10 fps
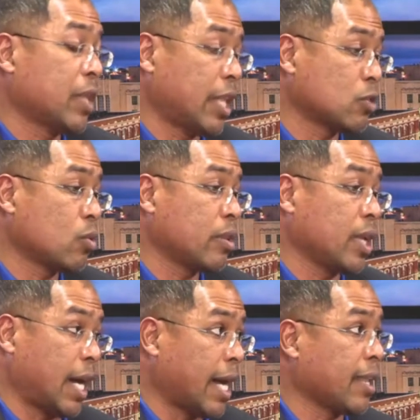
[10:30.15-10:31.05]
and that's one
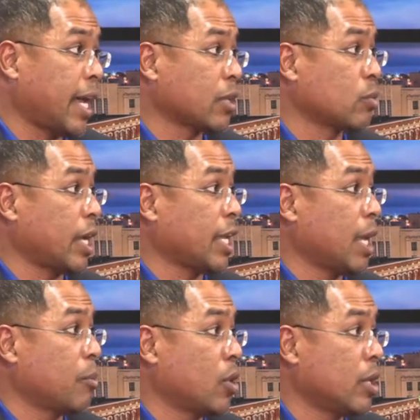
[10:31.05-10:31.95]
thing I lacked when I
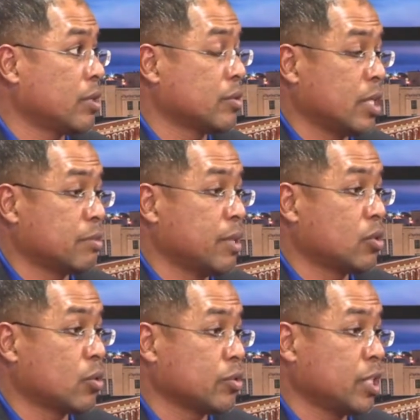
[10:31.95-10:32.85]
came on is, is
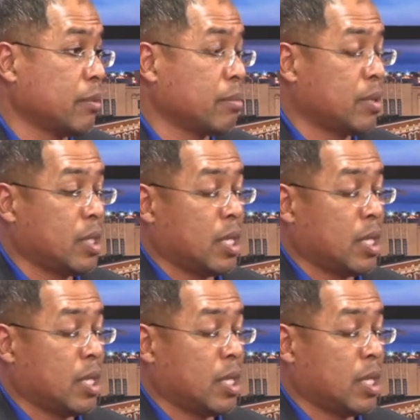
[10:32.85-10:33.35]
mentorship.